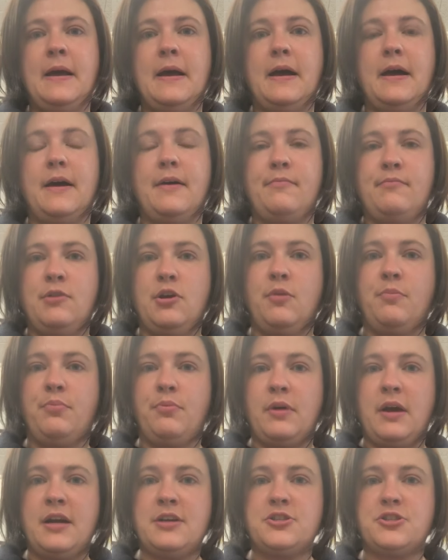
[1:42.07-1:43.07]
No
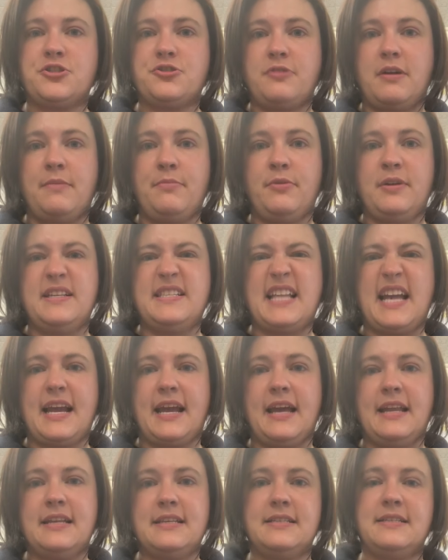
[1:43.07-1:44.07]
brush, shrubberies, that
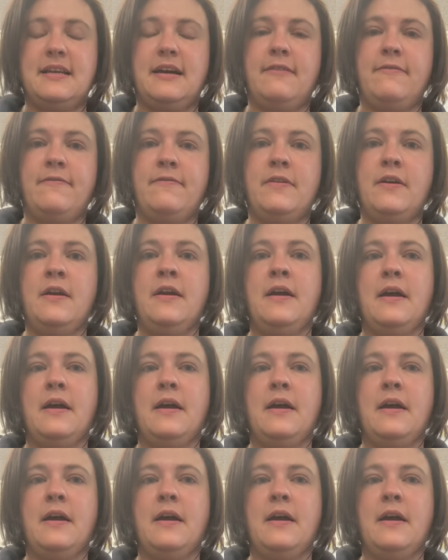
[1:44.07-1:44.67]
kind of stuff.